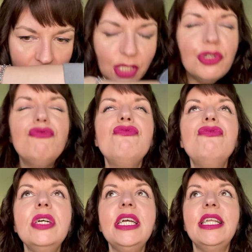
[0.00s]
You
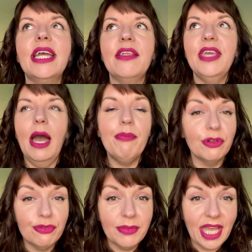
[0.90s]
really get the
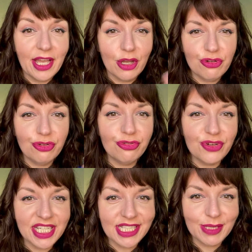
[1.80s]
apple from the get-go,
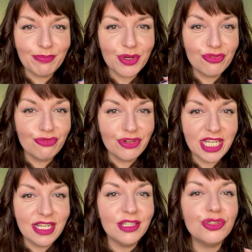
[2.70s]
crisp,
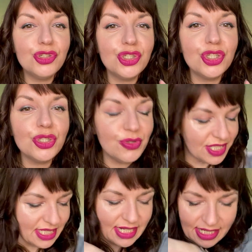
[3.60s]
green,
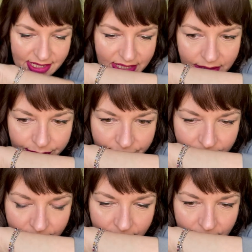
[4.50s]
juiciness.
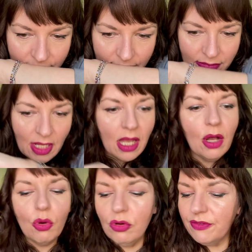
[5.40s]

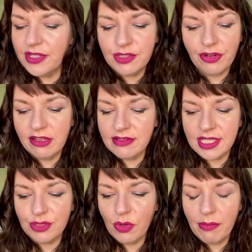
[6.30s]
All of these
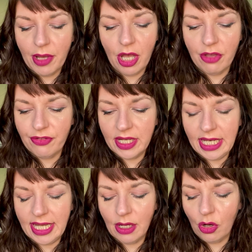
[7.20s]
fragrances work
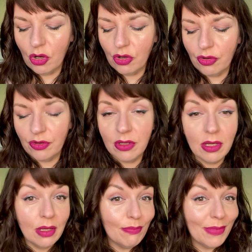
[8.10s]
perfectly on
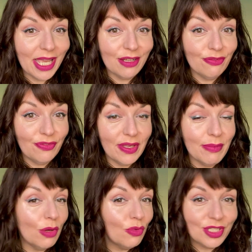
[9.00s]
male and
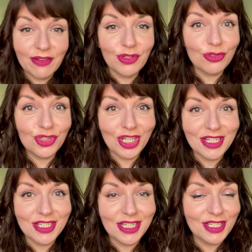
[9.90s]
female, whatever your
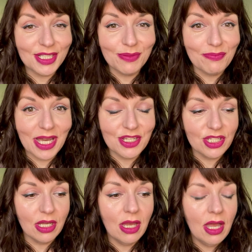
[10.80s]
gender, it doesn't matter.